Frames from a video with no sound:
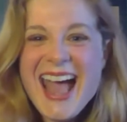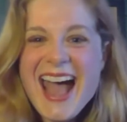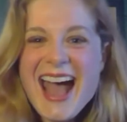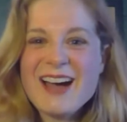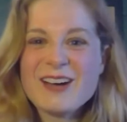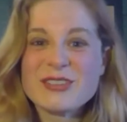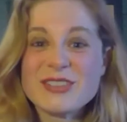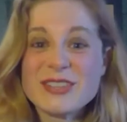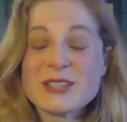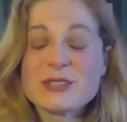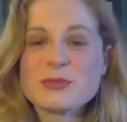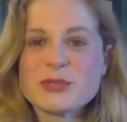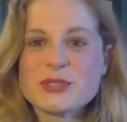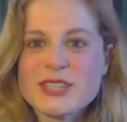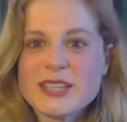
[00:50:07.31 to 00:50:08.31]
how things
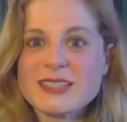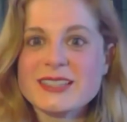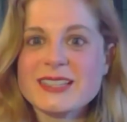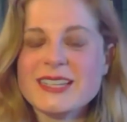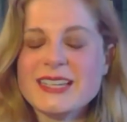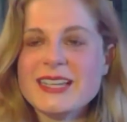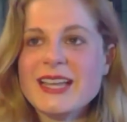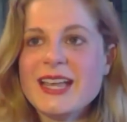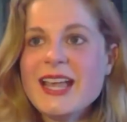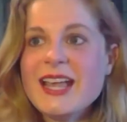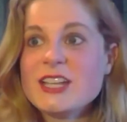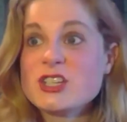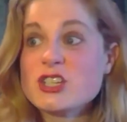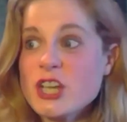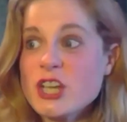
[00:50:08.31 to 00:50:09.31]
will suddenly
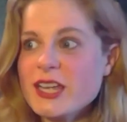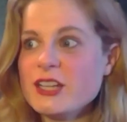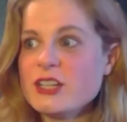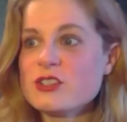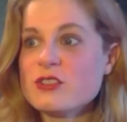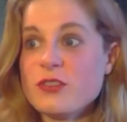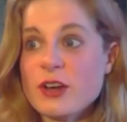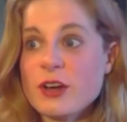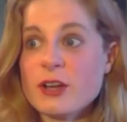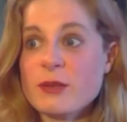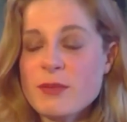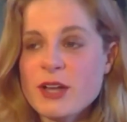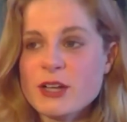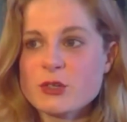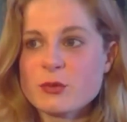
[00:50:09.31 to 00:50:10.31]
change very
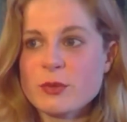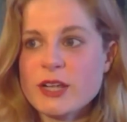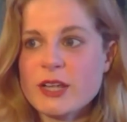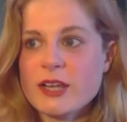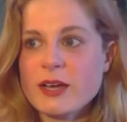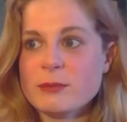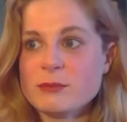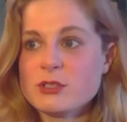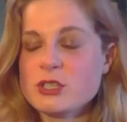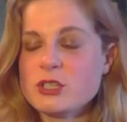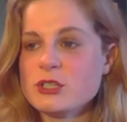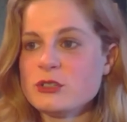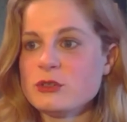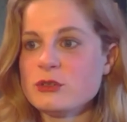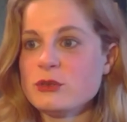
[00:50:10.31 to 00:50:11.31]
much when it comes
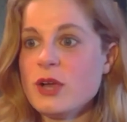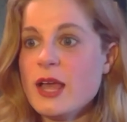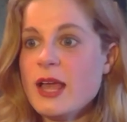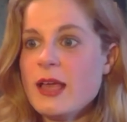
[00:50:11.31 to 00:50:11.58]
to